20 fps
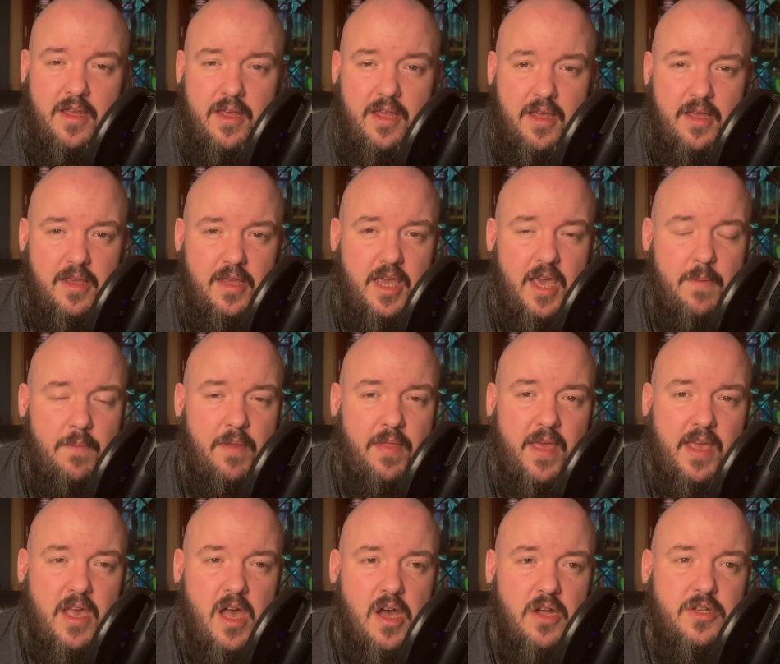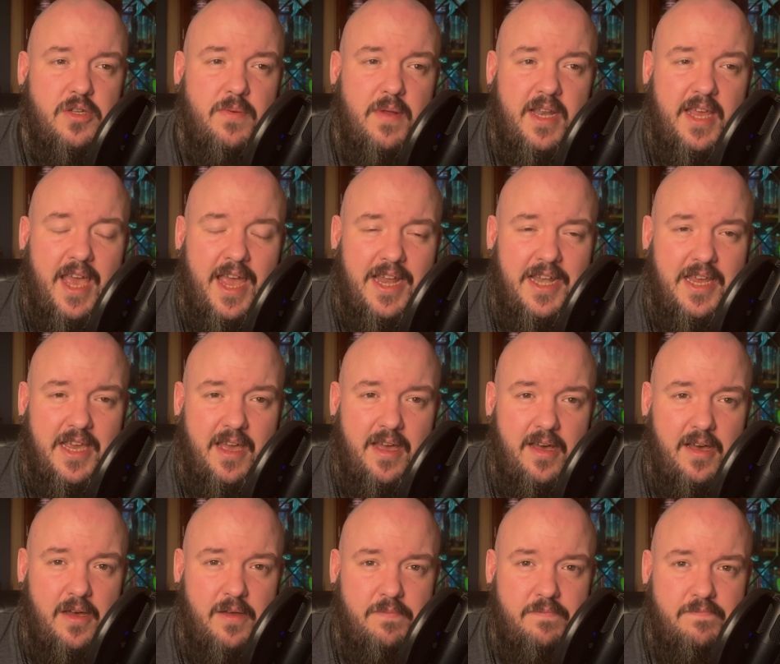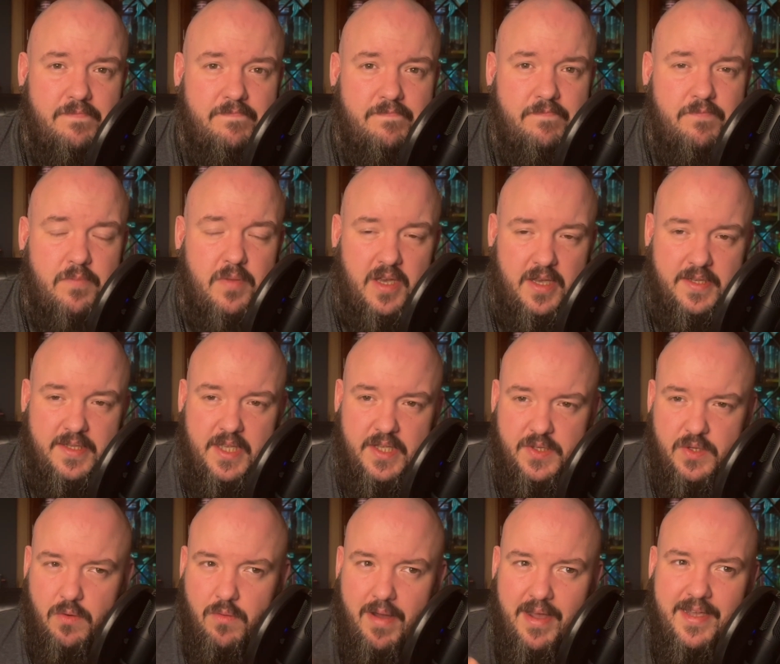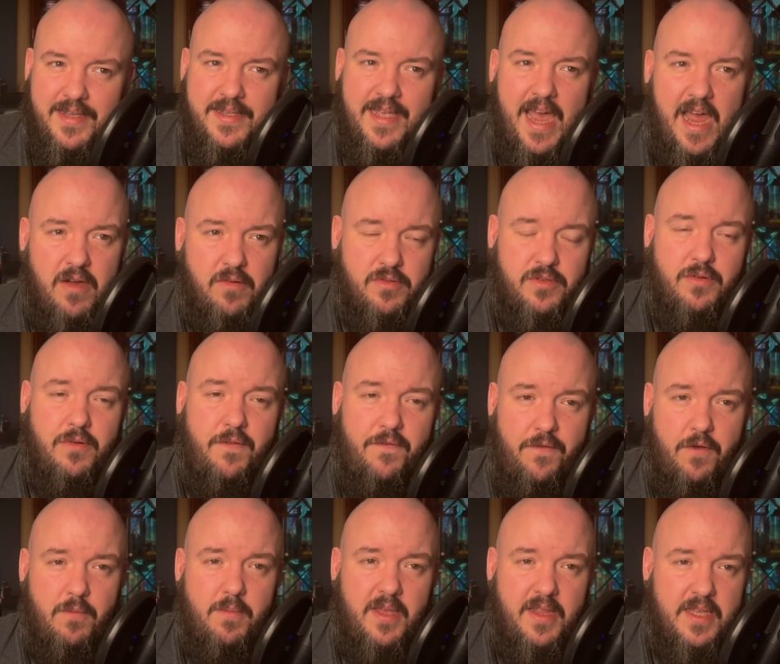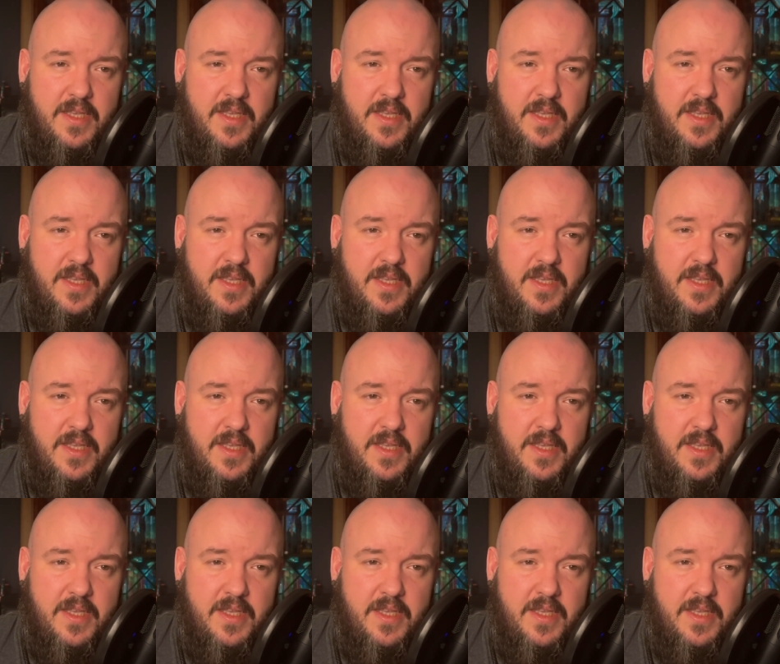Yeah, but they can't do any ADR because there's always outdoor filming,